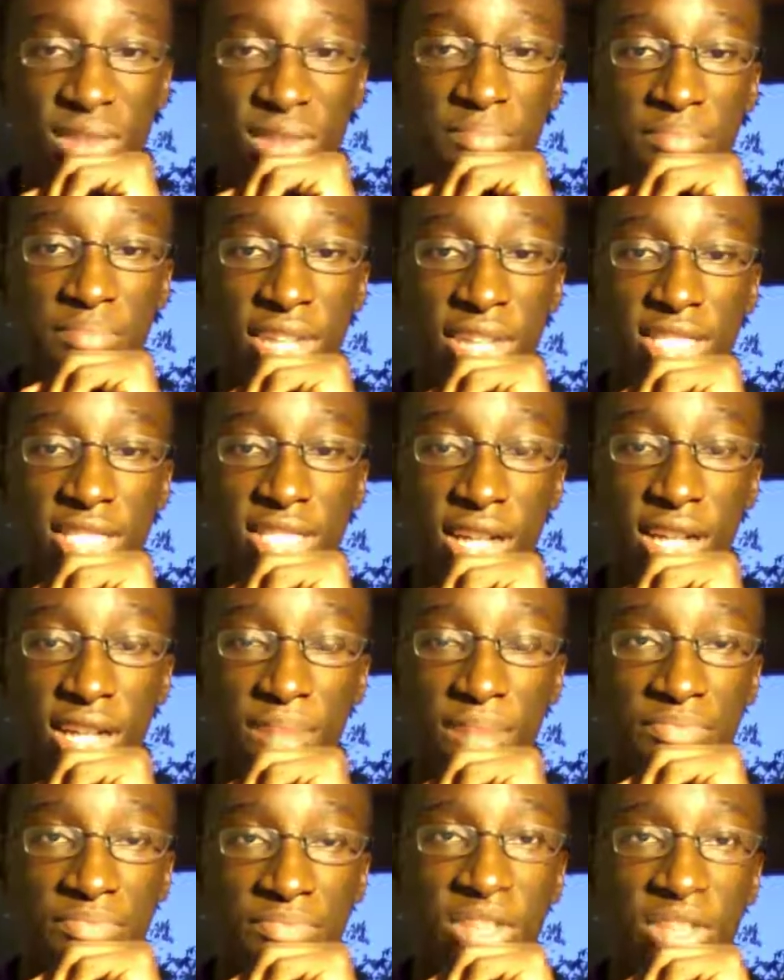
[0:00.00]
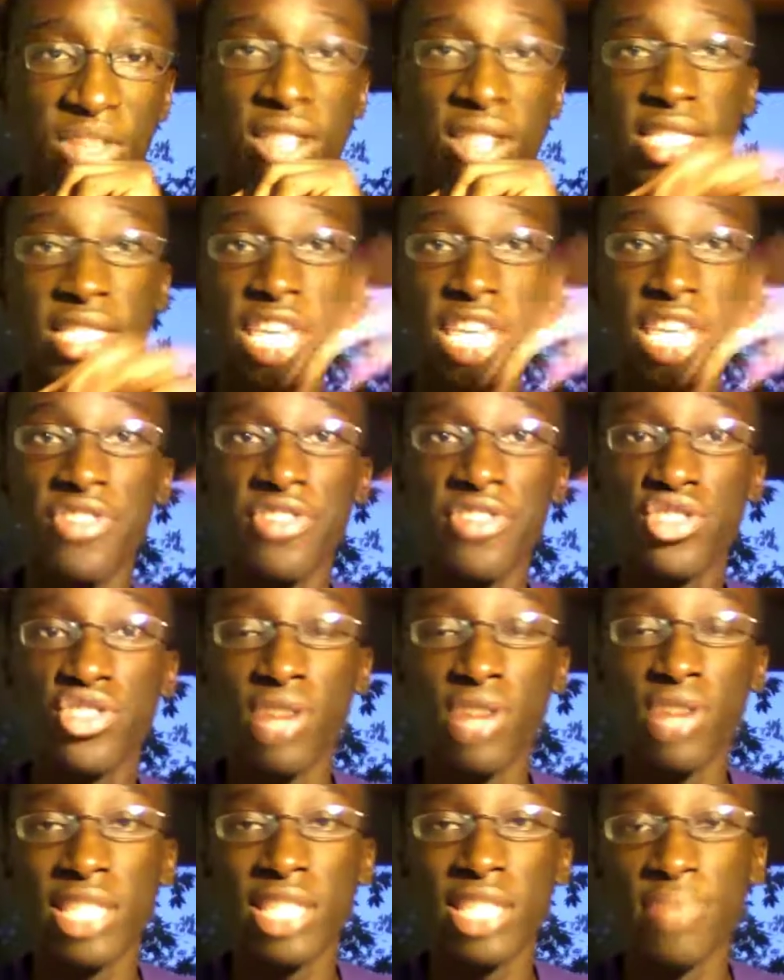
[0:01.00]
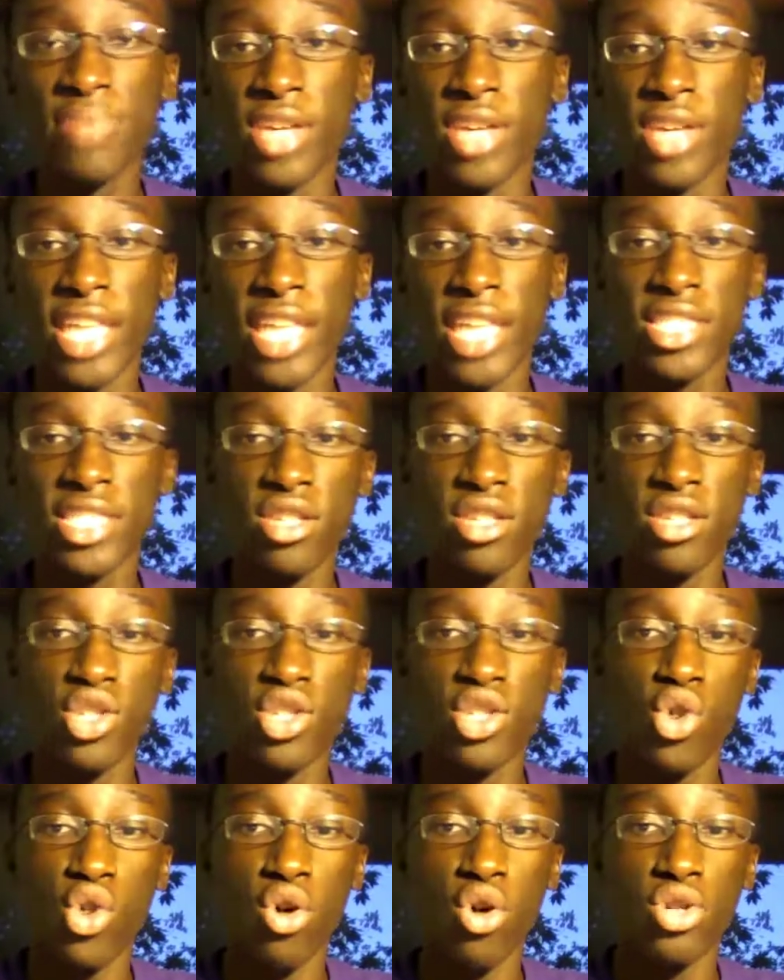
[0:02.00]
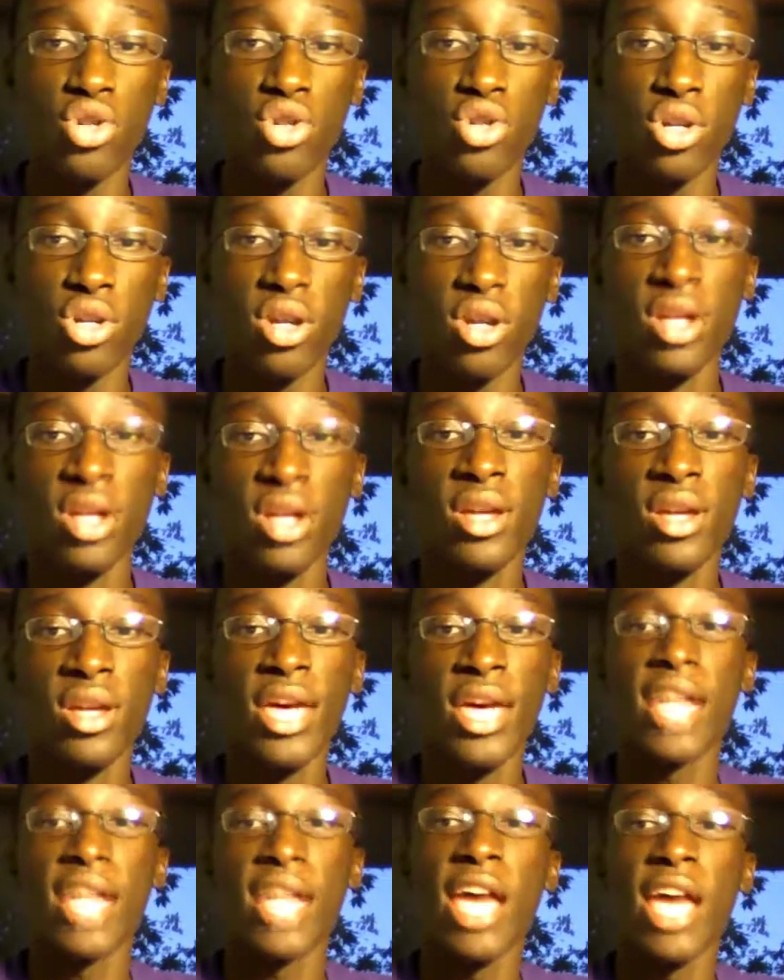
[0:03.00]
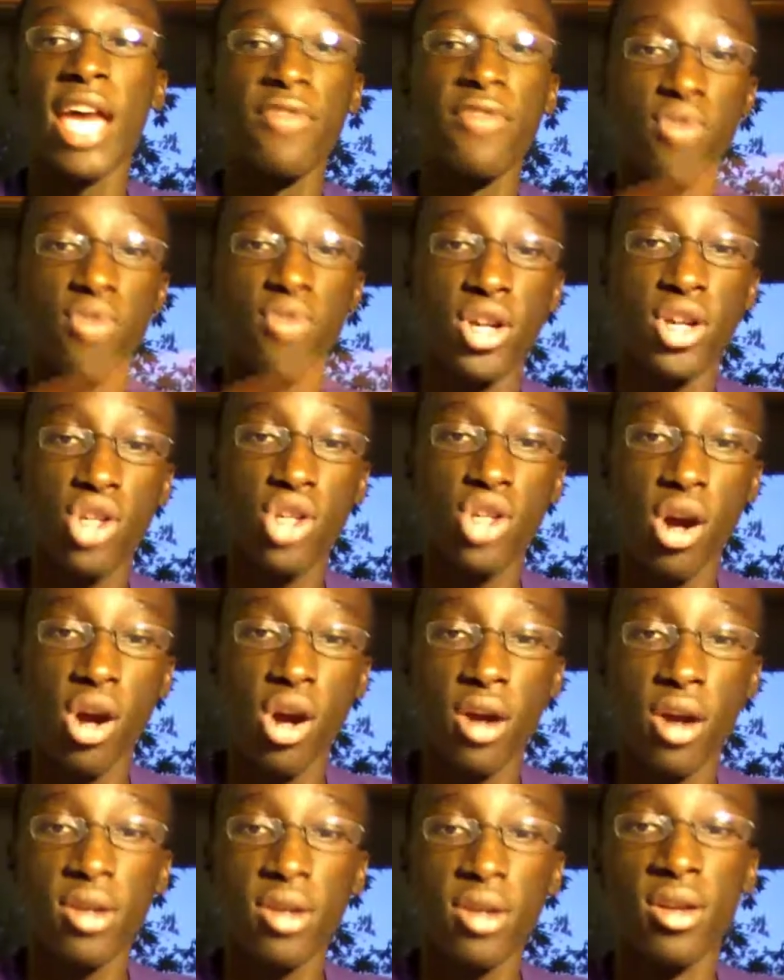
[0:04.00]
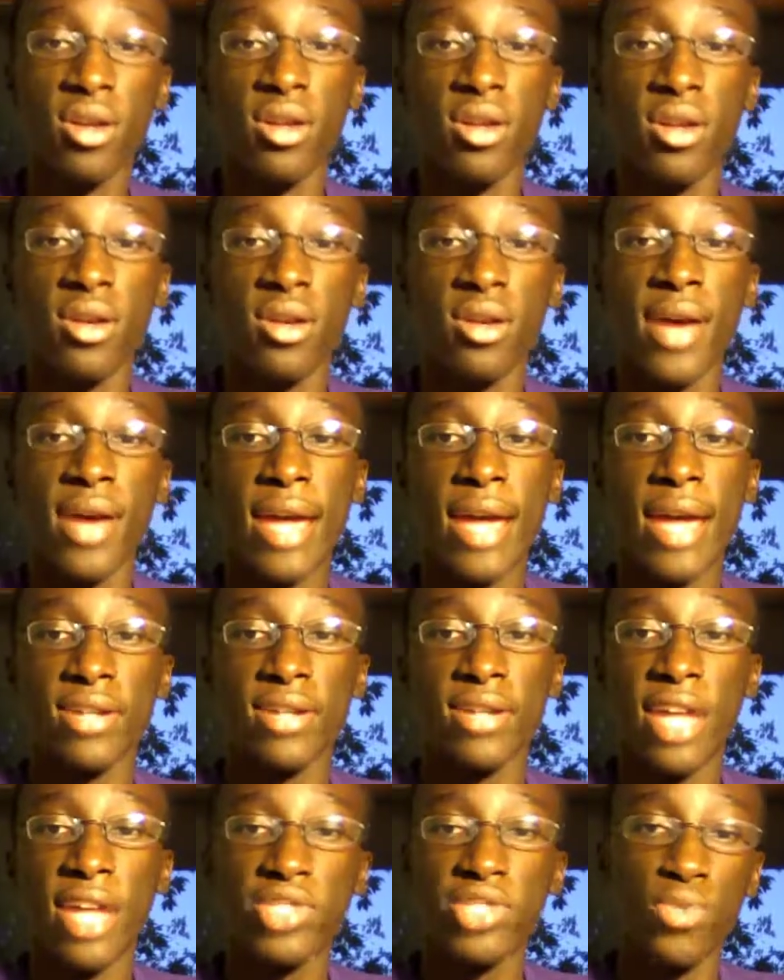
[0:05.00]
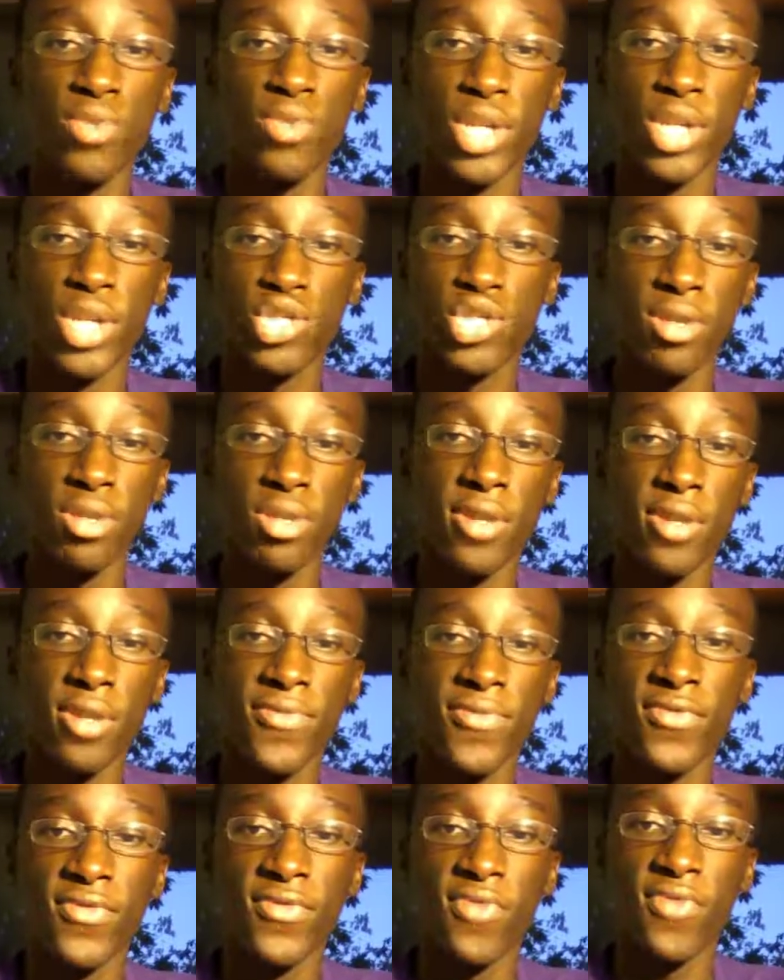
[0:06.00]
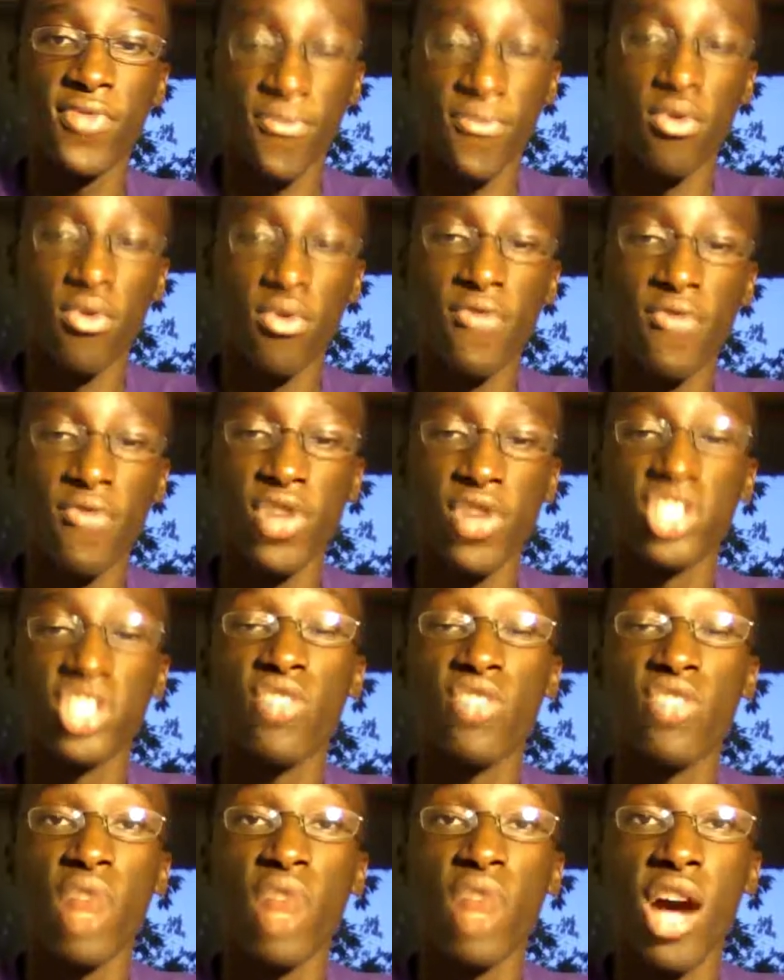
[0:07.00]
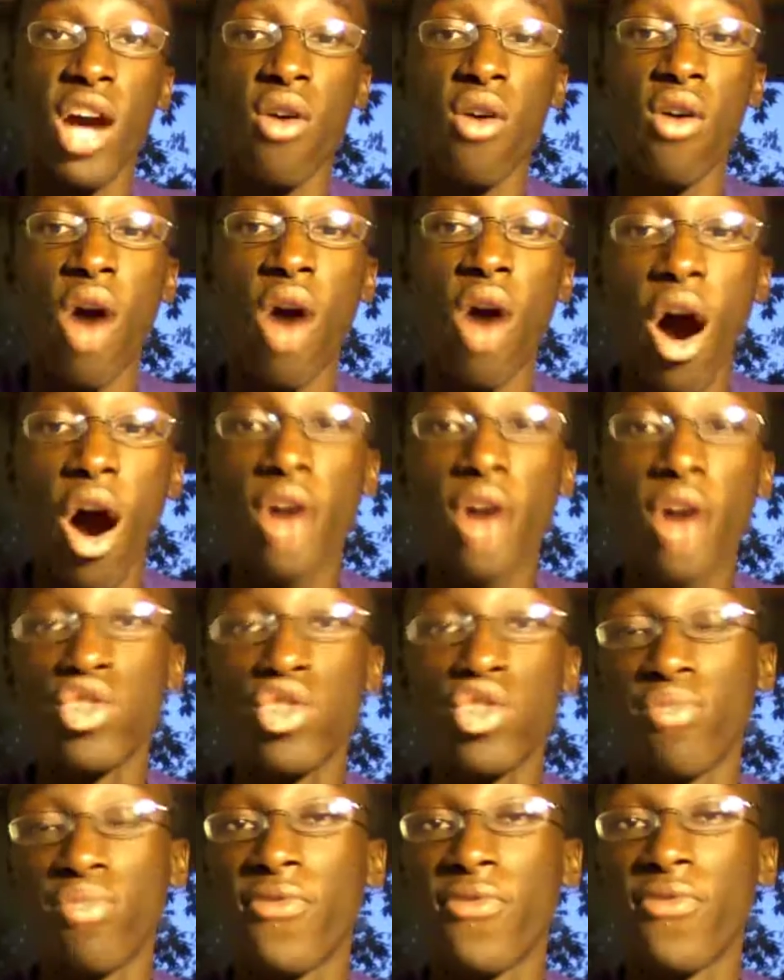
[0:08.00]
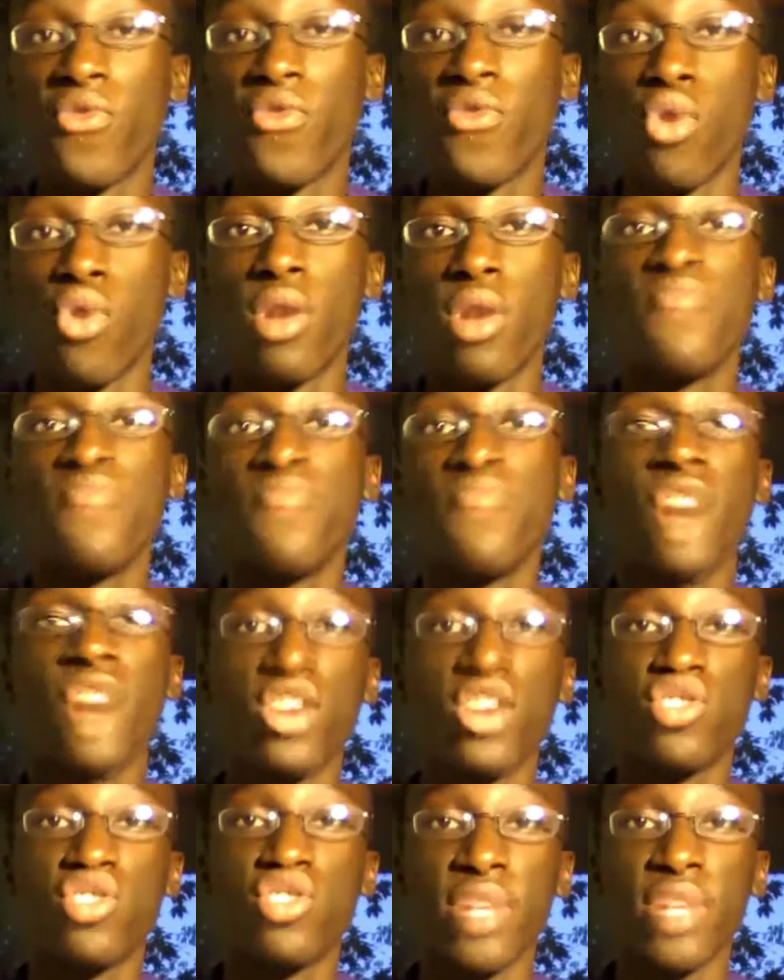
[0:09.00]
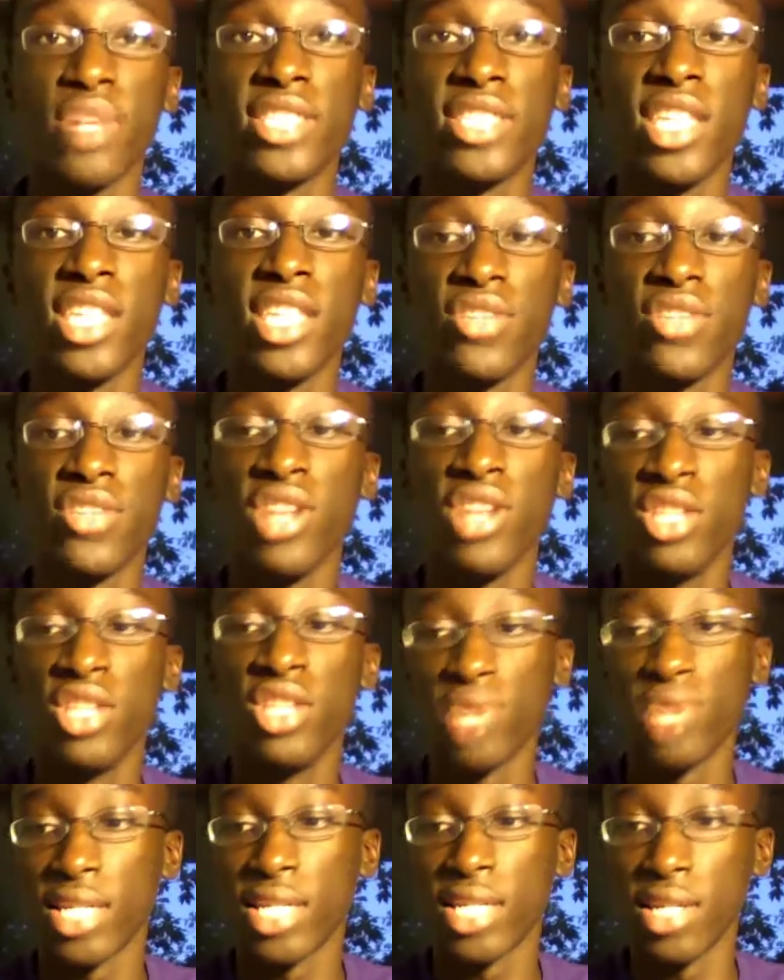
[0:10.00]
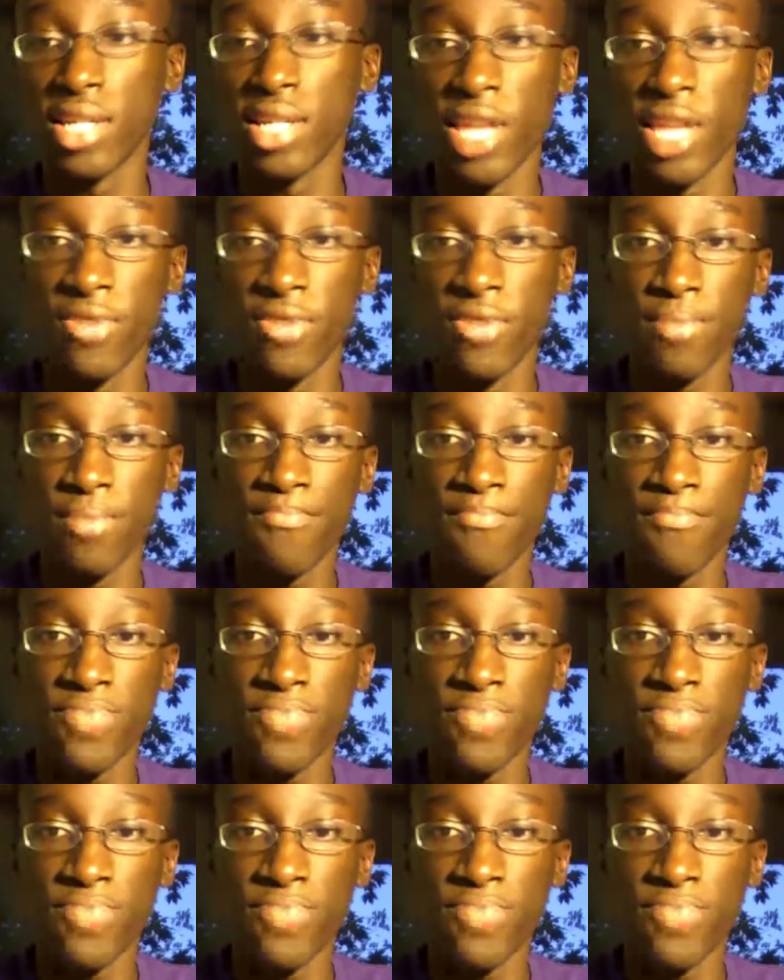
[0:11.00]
But to get this, you're gonna have to be 18 years or older and have a credit card, and you're gonna have to register for full version of WoW on or before October 18th, 2011.